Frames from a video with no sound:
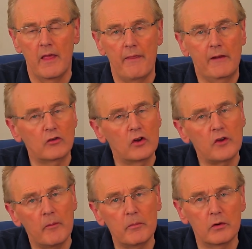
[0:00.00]
They looked at a
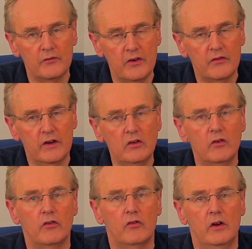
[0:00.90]
number of different
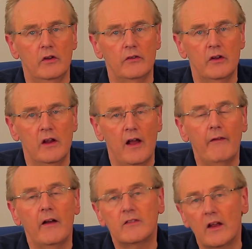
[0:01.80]
industries, and
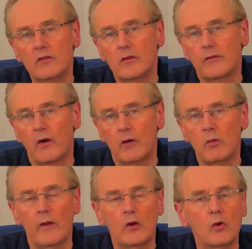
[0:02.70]
they identified
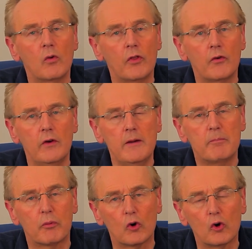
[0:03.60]
what they called 3
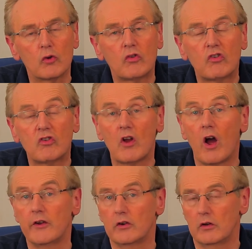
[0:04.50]
broad
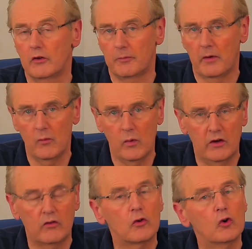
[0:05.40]
styles by
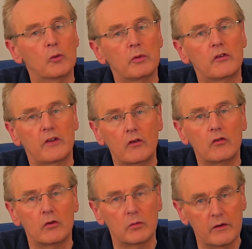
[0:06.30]
which the corporate
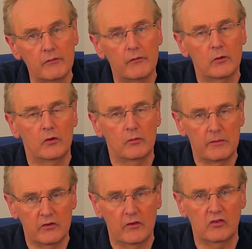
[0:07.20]
centre would influence
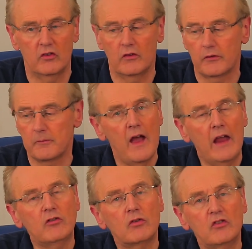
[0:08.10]
divisions.
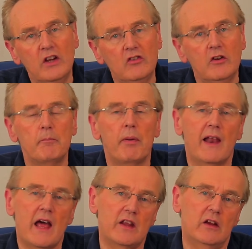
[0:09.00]
A strategic
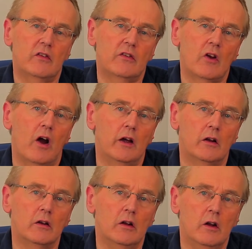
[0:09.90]
planning
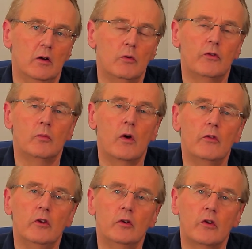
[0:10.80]
style was the one
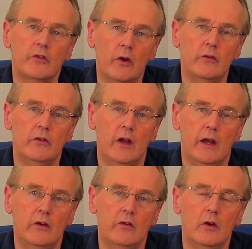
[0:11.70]
that you'd
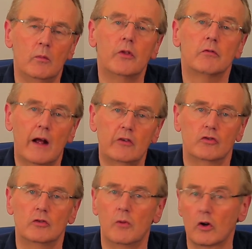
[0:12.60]
associate with the
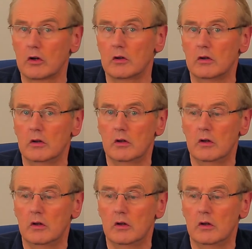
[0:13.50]
rational model.